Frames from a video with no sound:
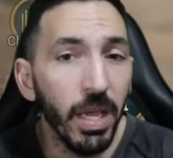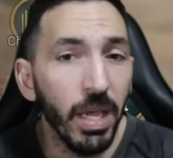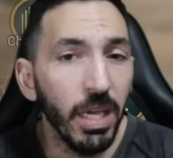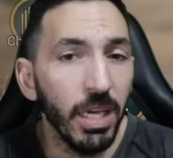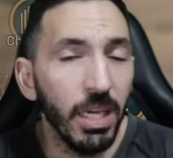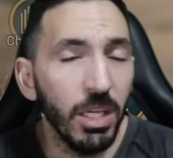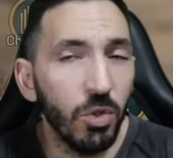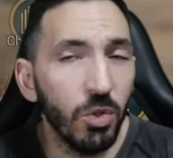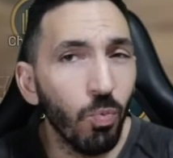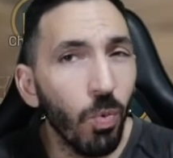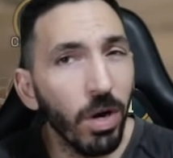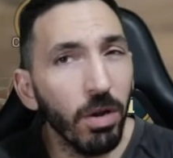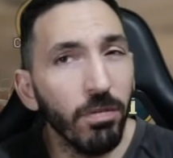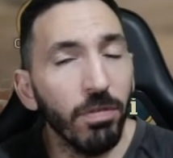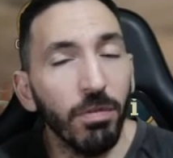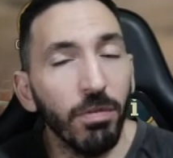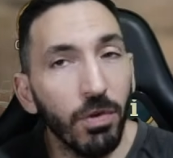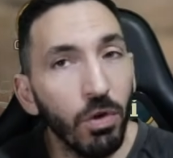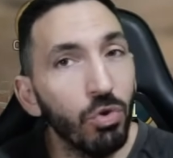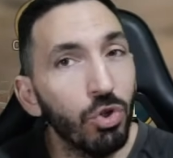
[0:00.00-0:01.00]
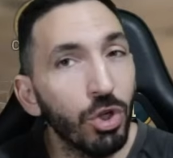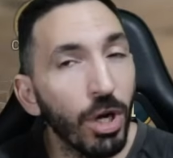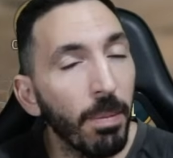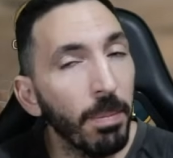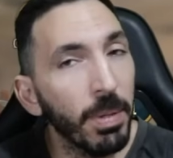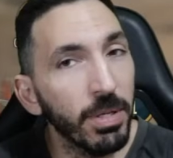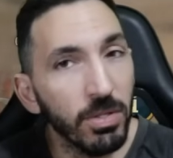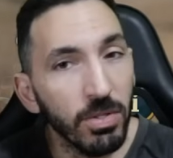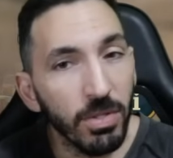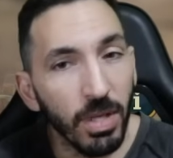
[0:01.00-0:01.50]
he's one of the few
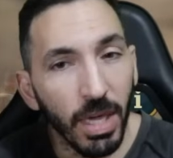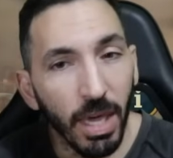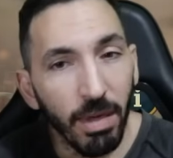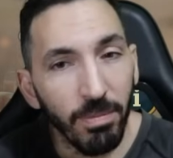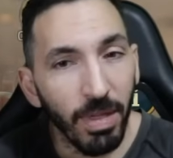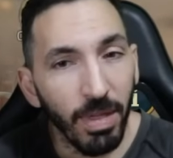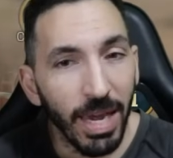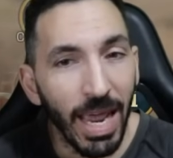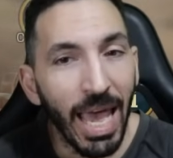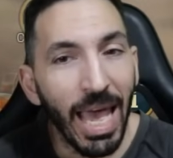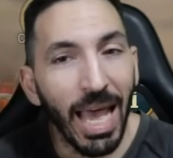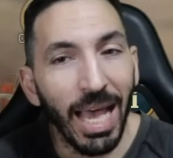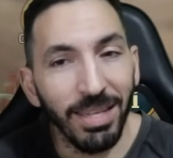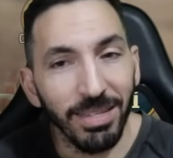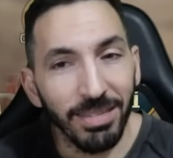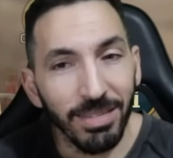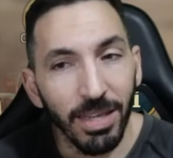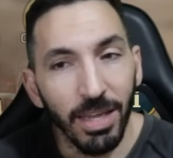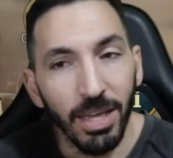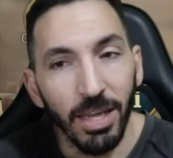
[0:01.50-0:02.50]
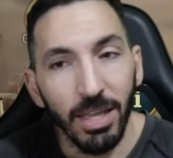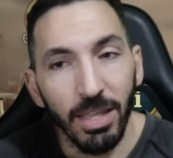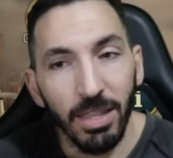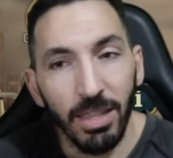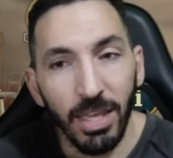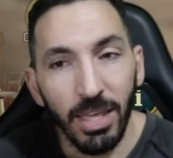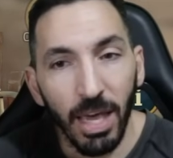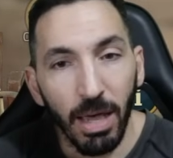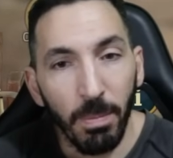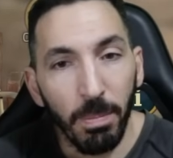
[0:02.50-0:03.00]
champions in the game that has
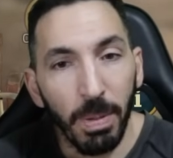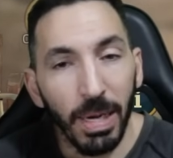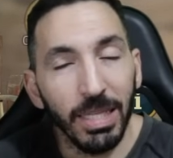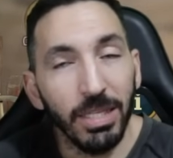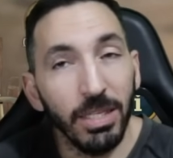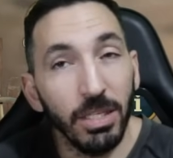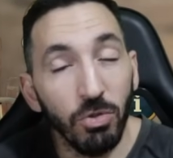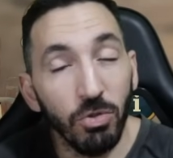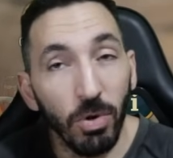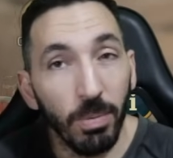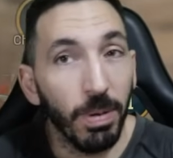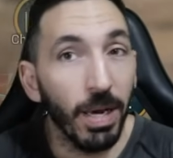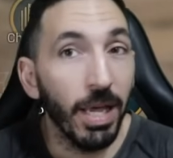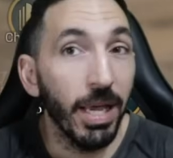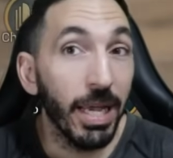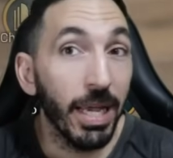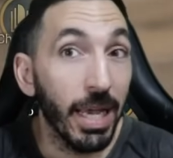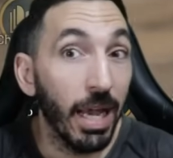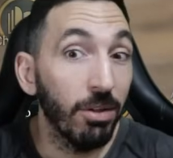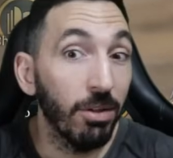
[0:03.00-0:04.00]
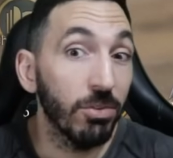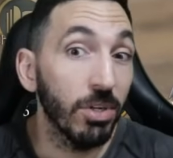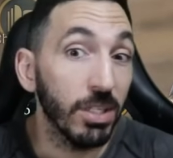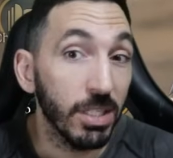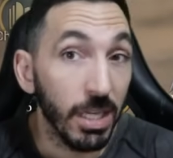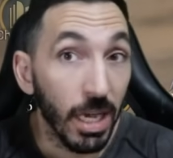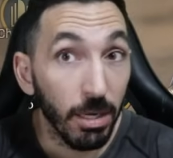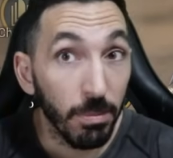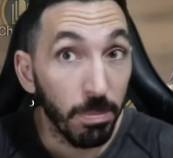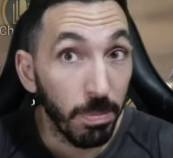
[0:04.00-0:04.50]
the ability to apply a
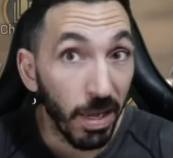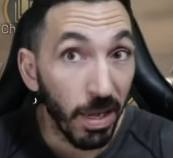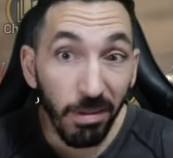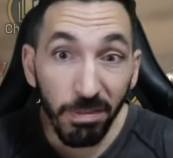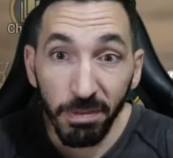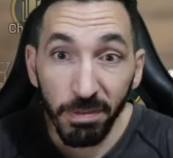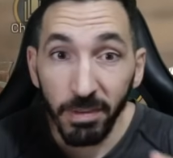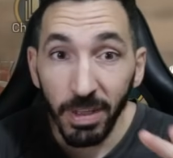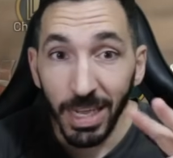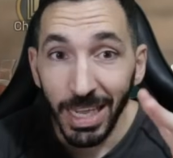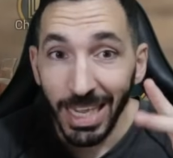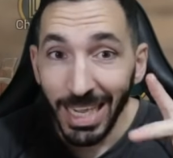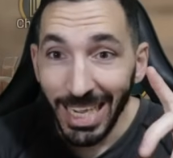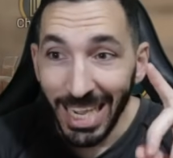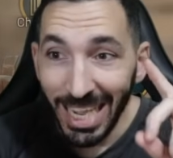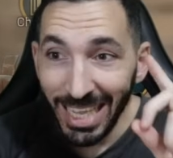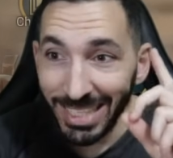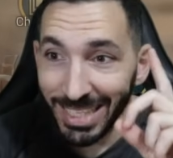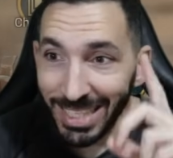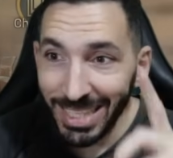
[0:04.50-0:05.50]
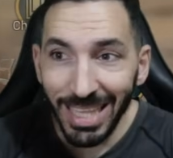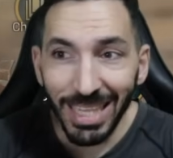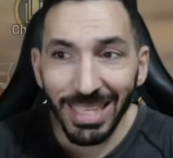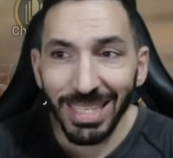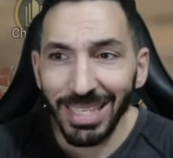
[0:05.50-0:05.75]
counterattack buff. It's this